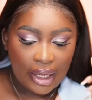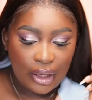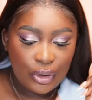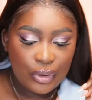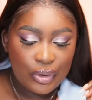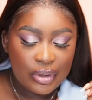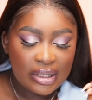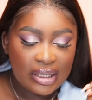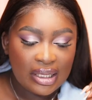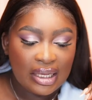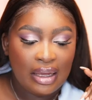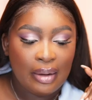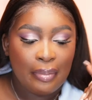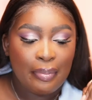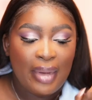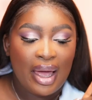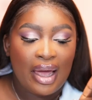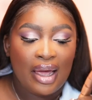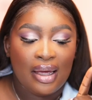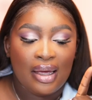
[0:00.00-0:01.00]
used the
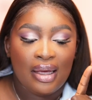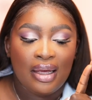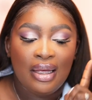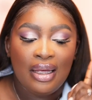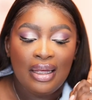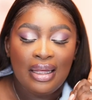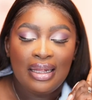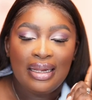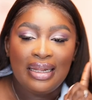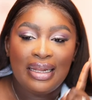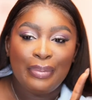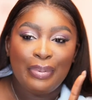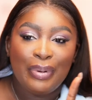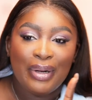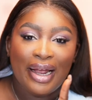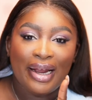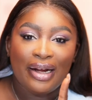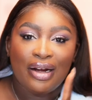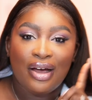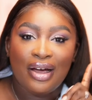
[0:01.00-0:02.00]
MAC lip
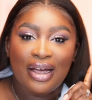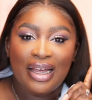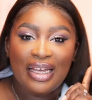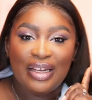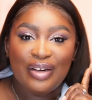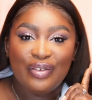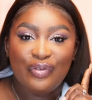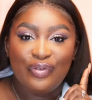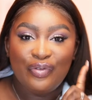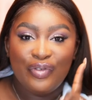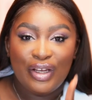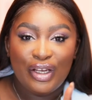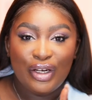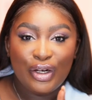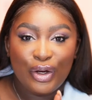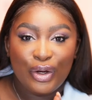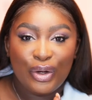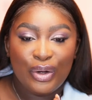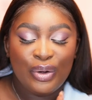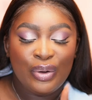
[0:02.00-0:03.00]
liner in
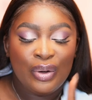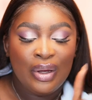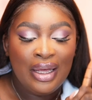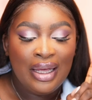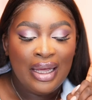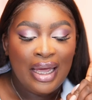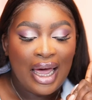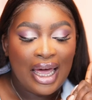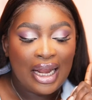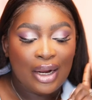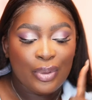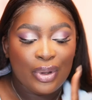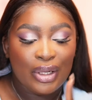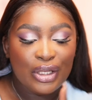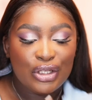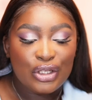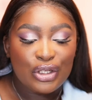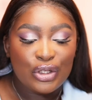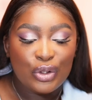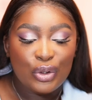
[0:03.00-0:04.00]
Vino. I
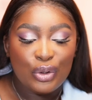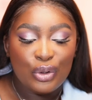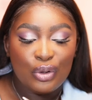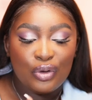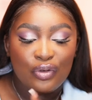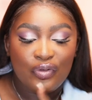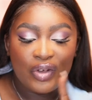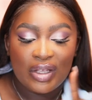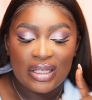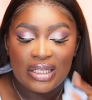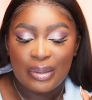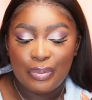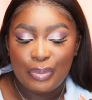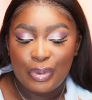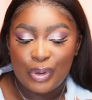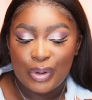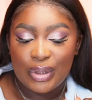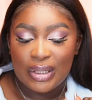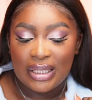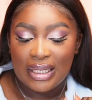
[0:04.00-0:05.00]
went to Fenty
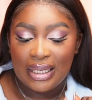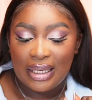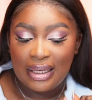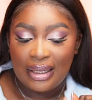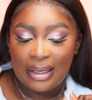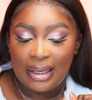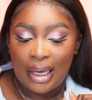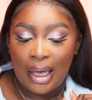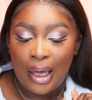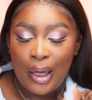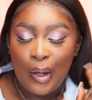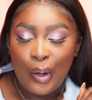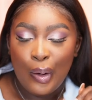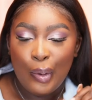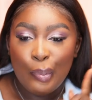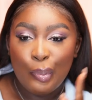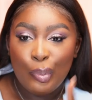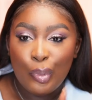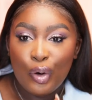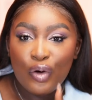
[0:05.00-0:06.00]
Beauty
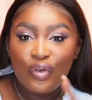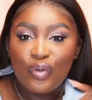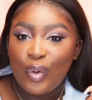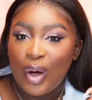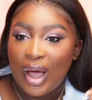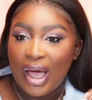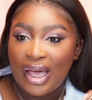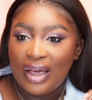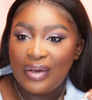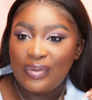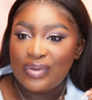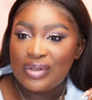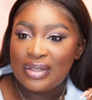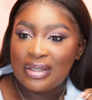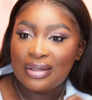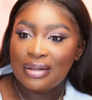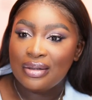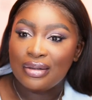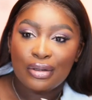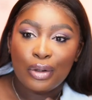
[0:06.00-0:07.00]
Mauve
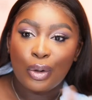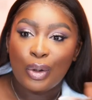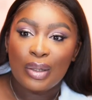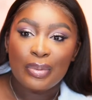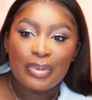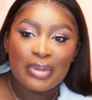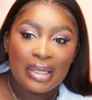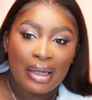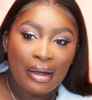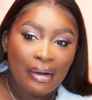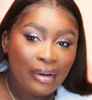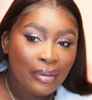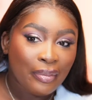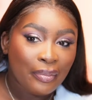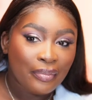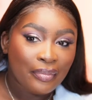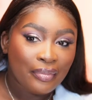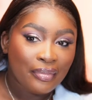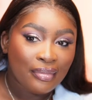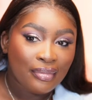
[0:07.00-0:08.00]
Wives, no lipstick,
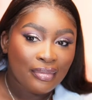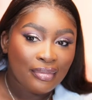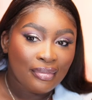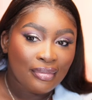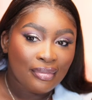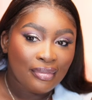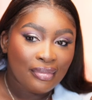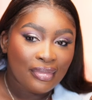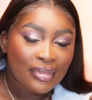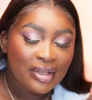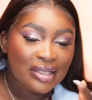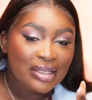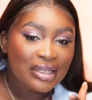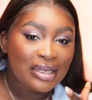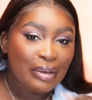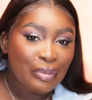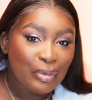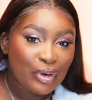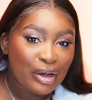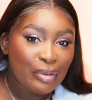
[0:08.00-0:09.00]
this is the
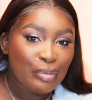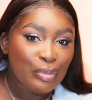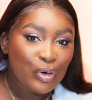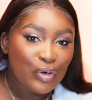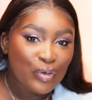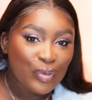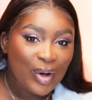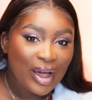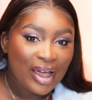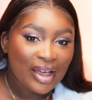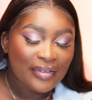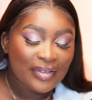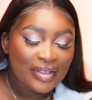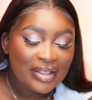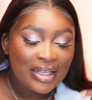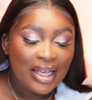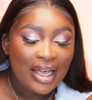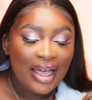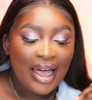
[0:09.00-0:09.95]
lip cream Mauve Wives